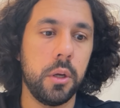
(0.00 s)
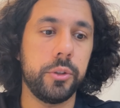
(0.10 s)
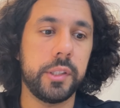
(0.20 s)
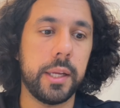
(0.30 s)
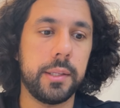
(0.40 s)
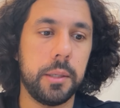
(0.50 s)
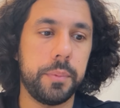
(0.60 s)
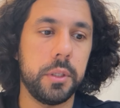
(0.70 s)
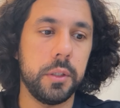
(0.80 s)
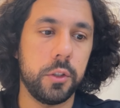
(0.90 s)
to set
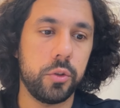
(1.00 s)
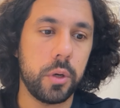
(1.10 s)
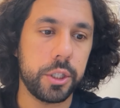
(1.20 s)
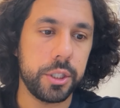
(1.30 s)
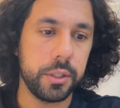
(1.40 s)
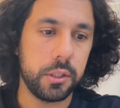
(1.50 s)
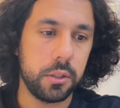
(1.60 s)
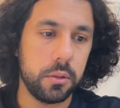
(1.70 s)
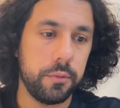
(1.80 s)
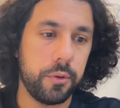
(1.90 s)
up the
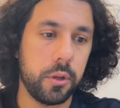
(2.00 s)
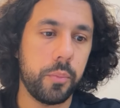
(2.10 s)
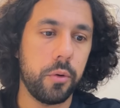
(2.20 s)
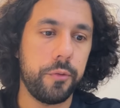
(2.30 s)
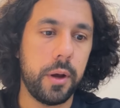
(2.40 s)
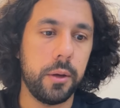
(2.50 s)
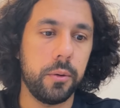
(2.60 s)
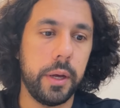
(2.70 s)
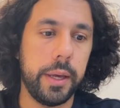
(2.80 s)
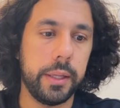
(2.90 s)
instructions for the
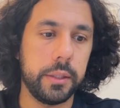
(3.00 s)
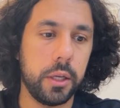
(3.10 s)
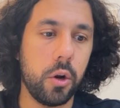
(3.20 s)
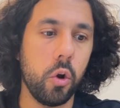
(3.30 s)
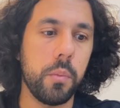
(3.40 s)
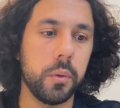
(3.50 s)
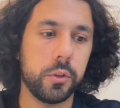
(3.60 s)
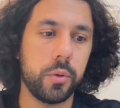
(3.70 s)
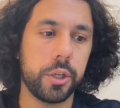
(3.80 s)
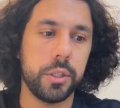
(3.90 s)
profile and the global
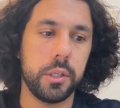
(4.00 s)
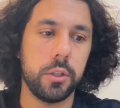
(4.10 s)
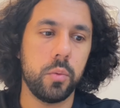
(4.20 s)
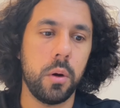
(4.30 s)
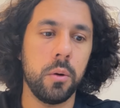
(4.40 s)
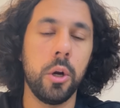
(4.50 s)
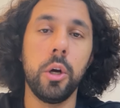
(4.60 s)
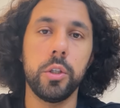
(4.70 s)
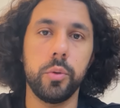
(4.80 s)
instructions as well.